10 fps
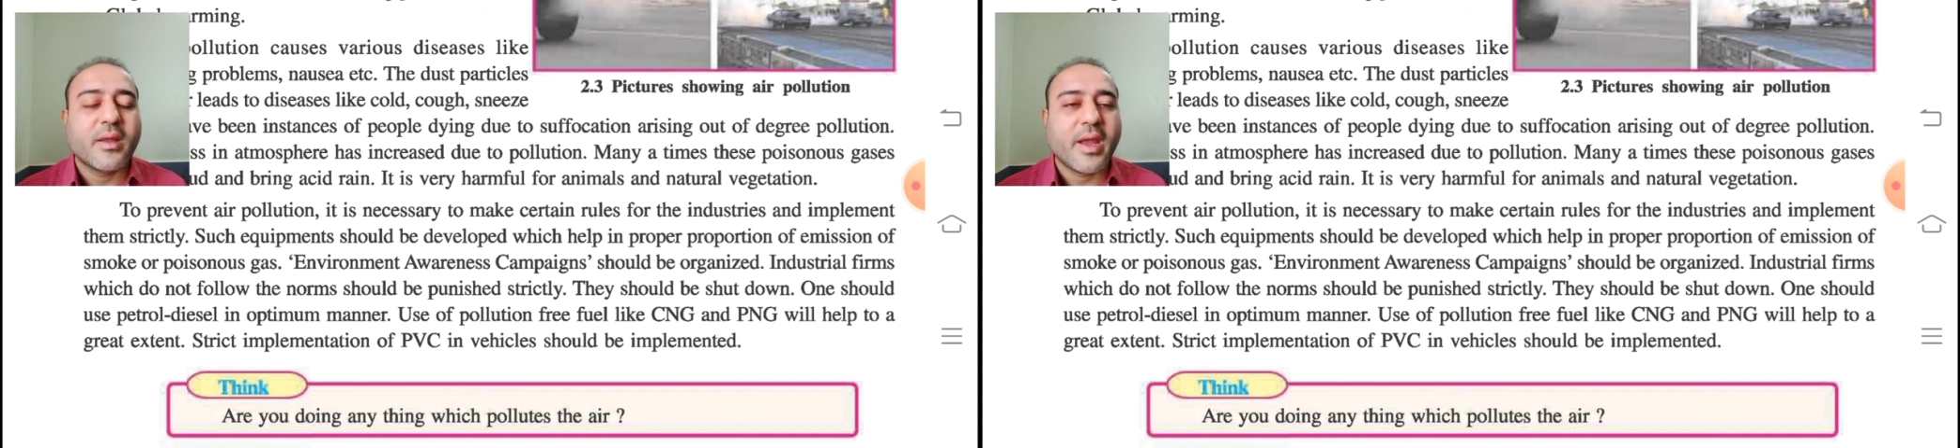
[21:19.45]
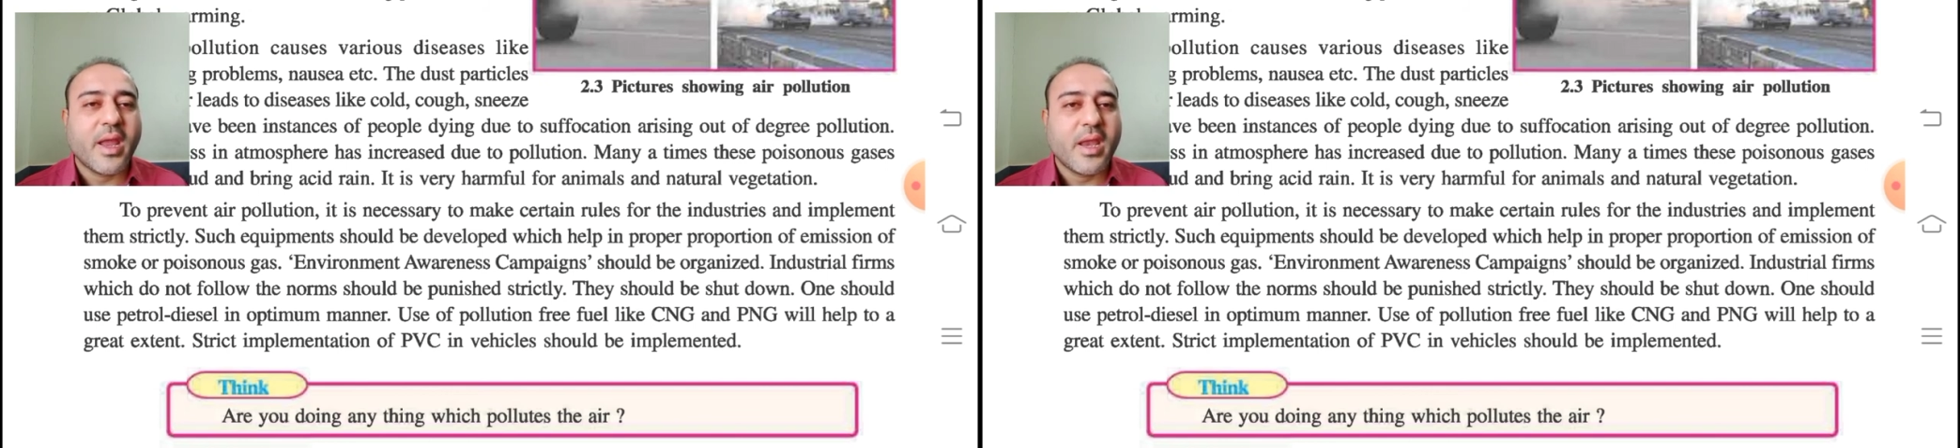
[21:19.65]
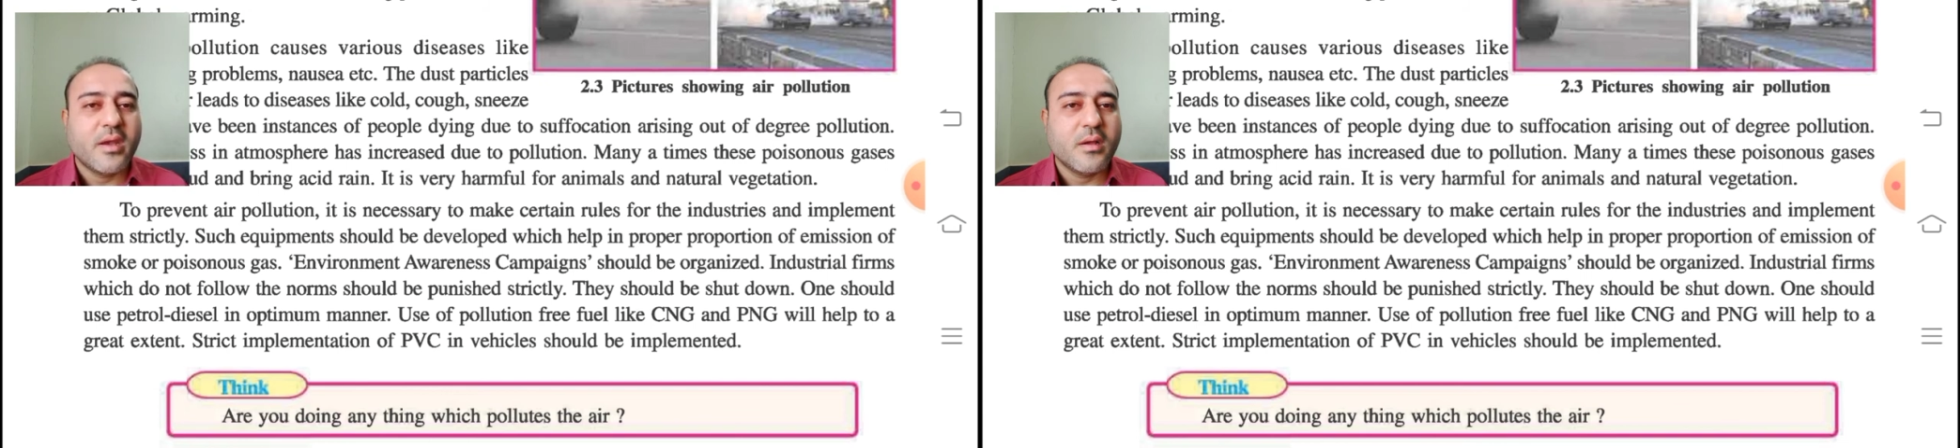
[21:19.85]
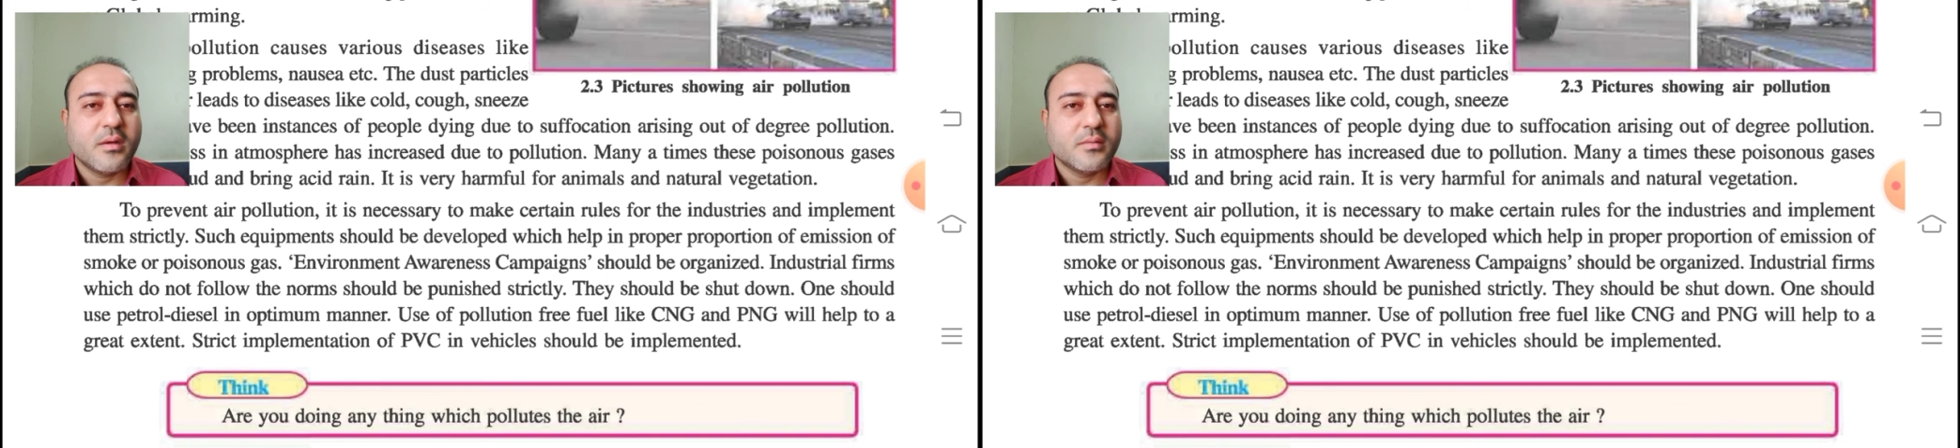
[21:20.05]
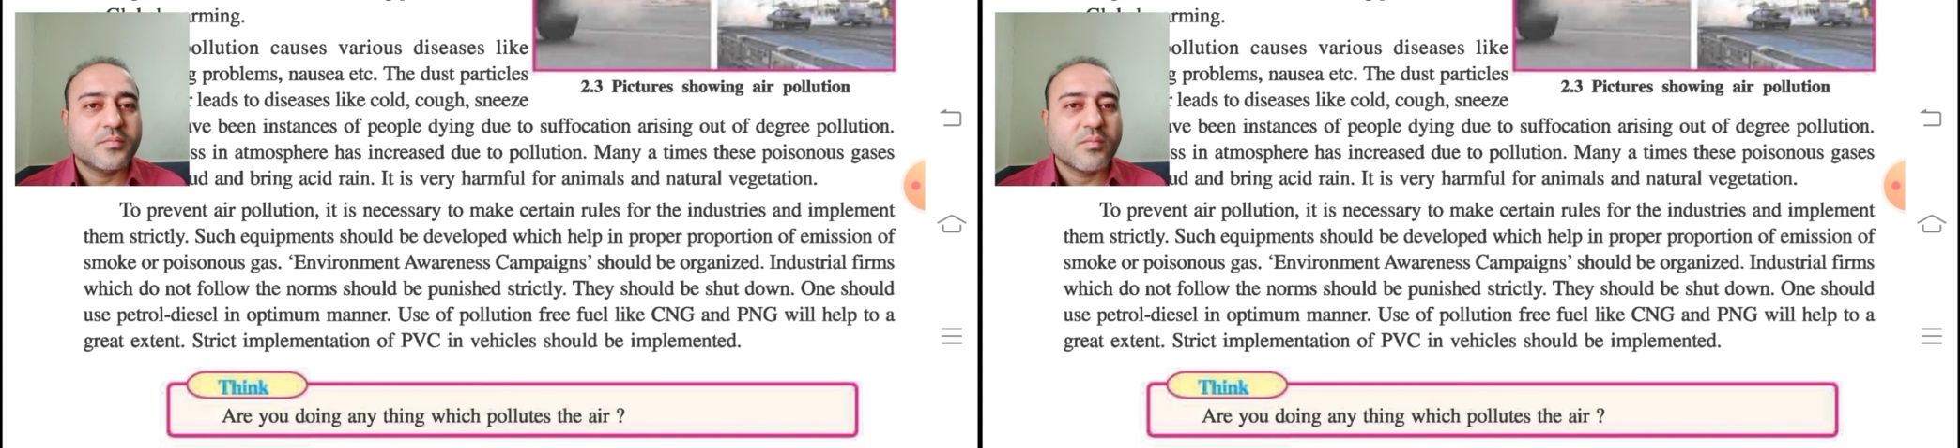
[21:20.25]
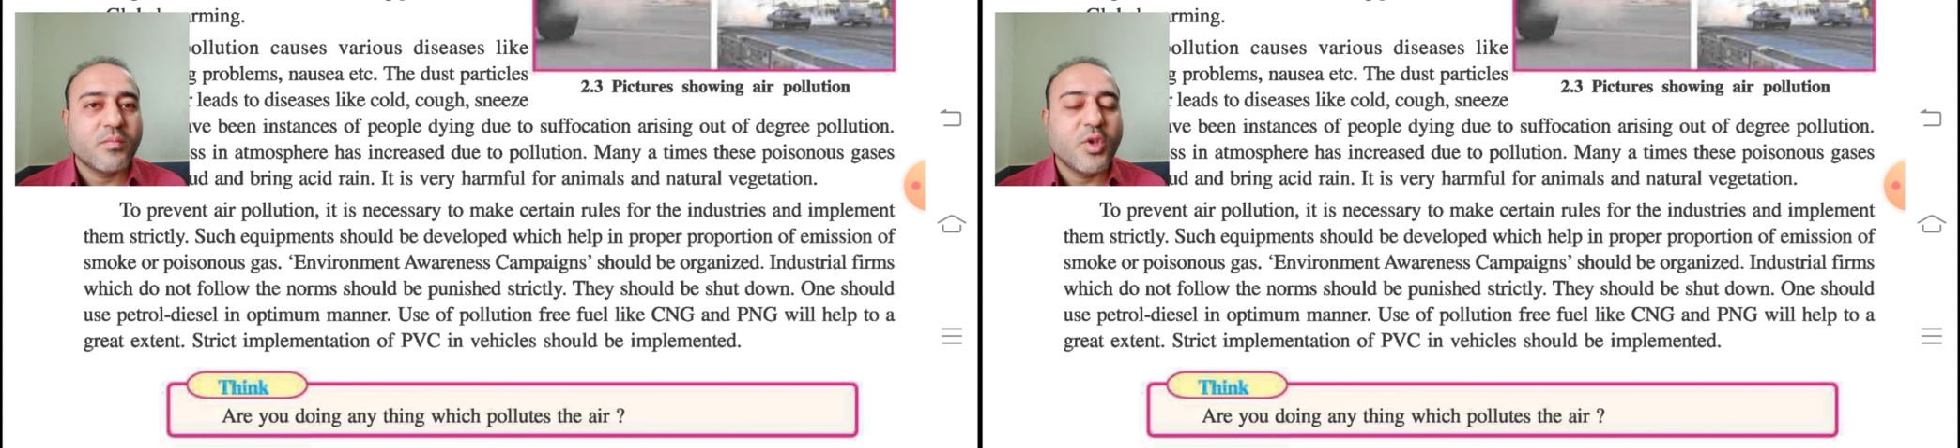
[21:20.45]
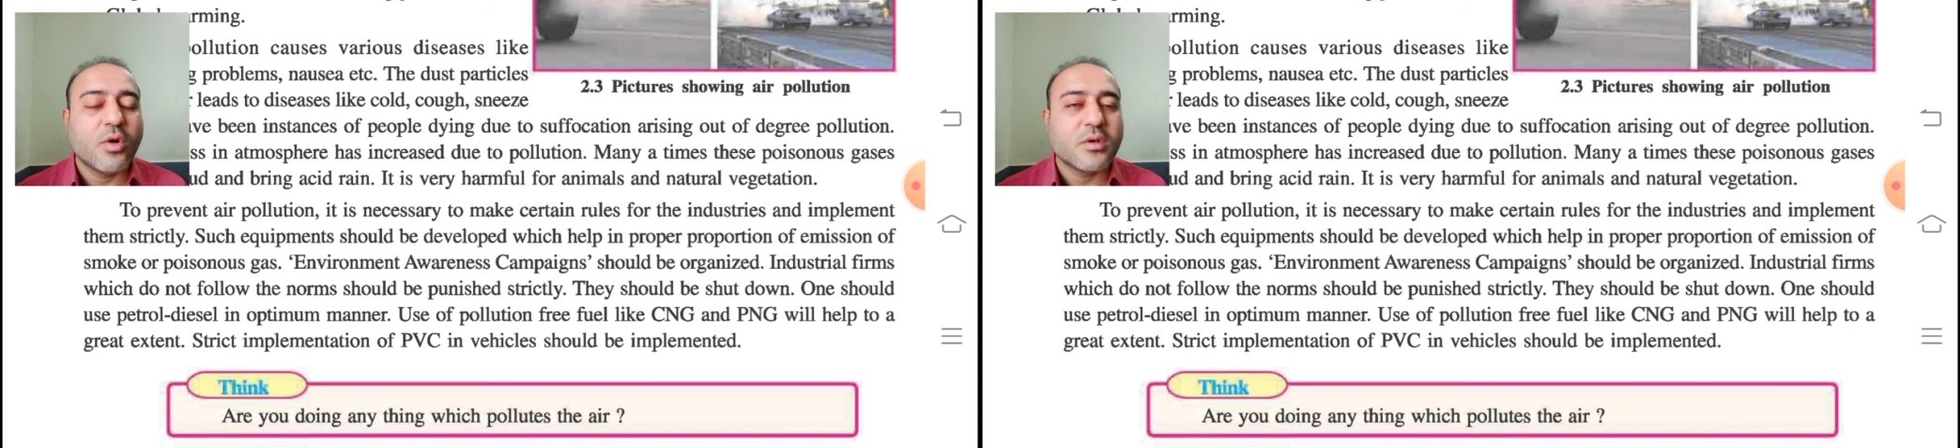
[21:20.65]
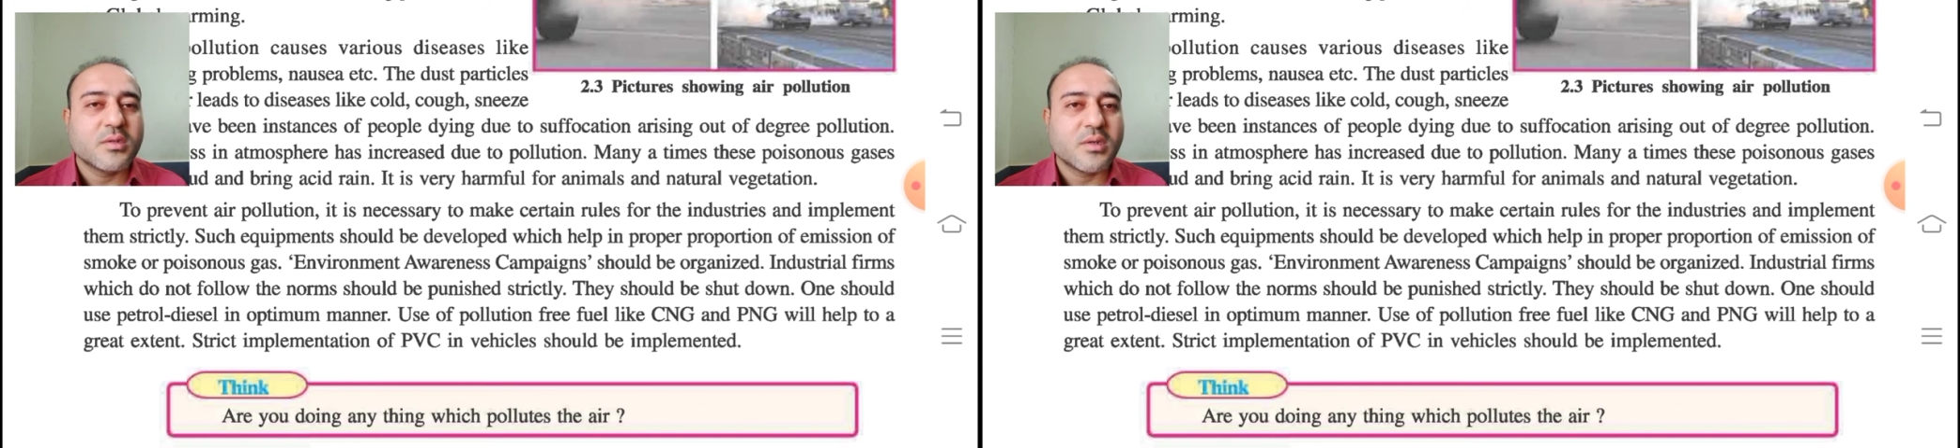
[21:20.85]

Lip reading: And beyond